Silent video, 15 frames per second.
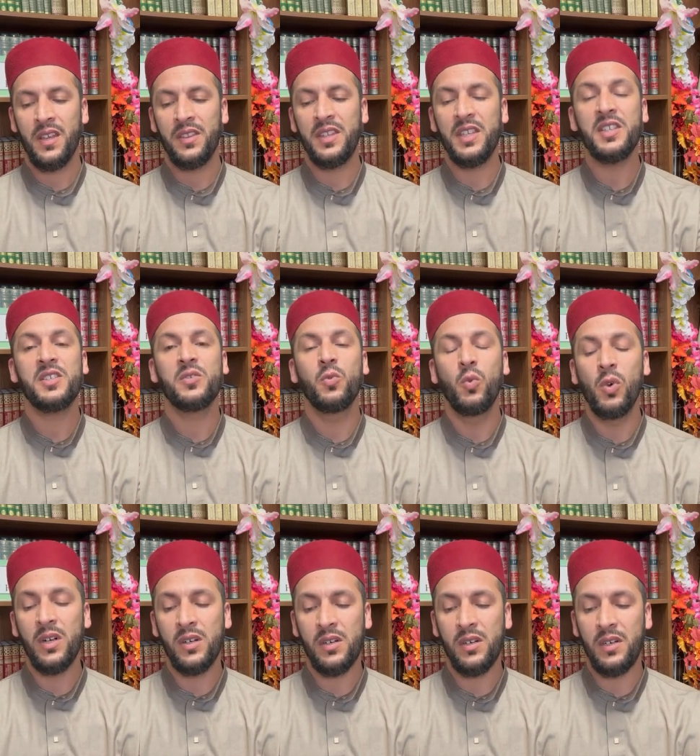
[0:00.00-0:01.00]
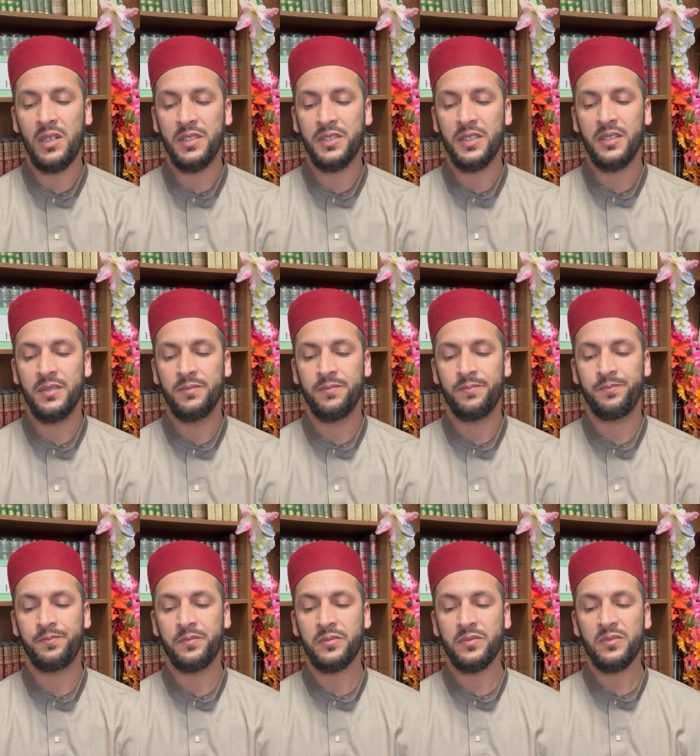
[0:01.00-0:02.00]
this world
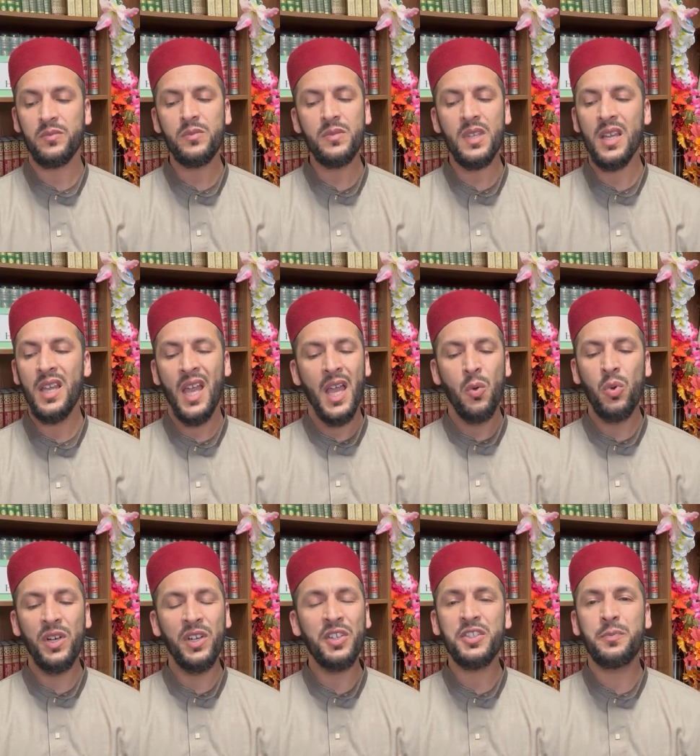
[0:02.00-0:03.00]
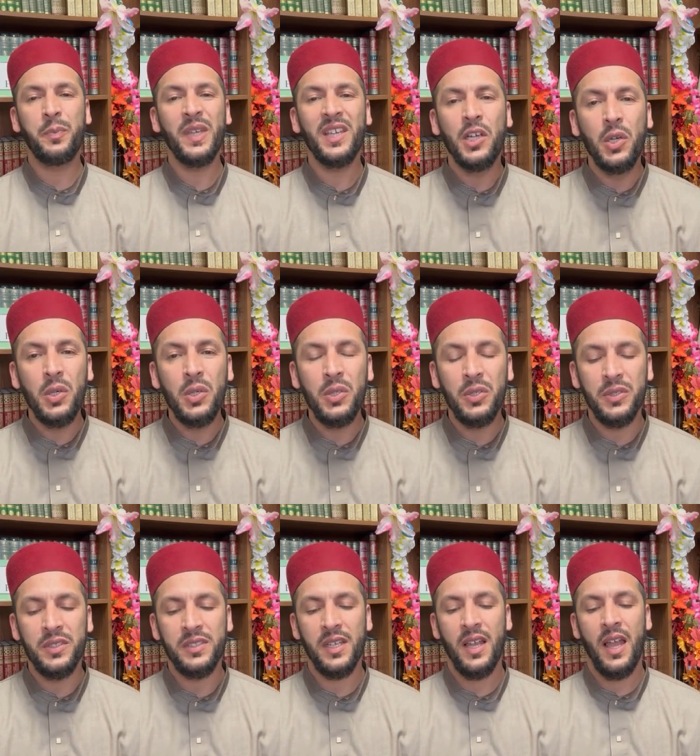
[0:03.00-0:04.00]
will not be
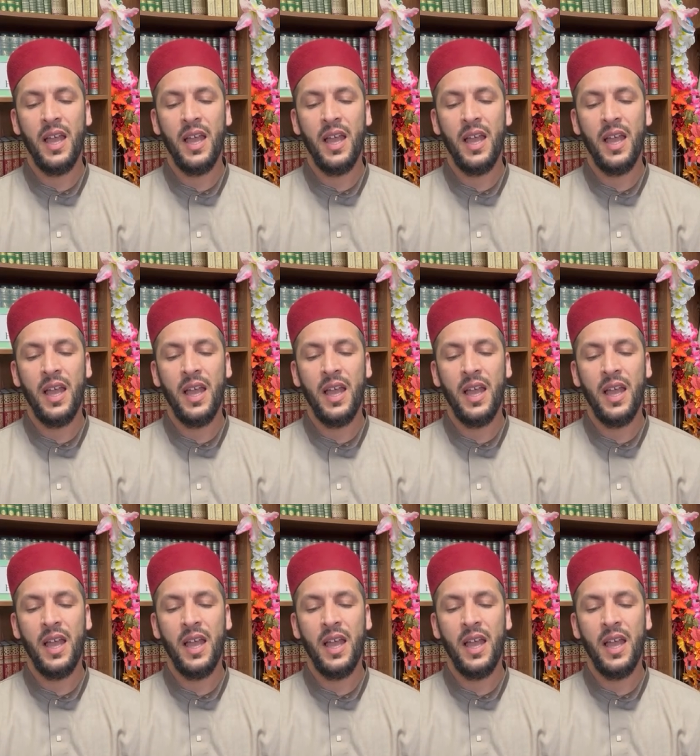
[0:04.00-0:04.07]
good